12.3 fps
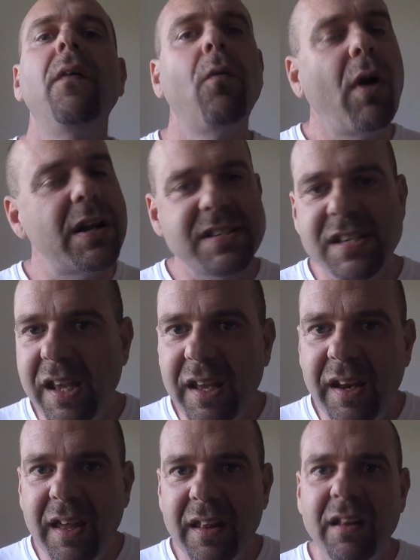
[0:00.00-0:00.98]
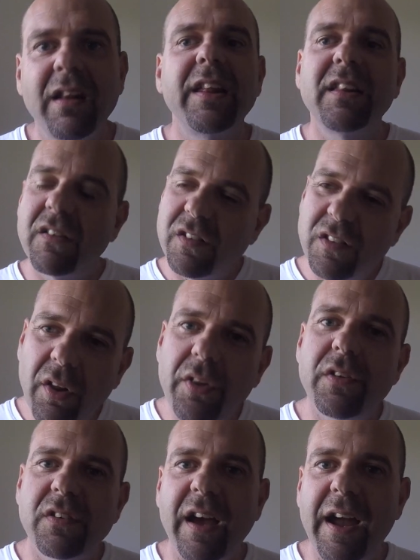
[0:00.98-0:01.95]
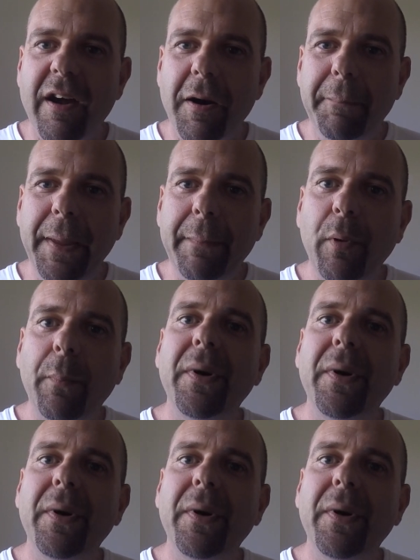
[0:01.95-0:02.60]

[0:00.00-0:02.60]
watch CNN, like, there's still those diehard people,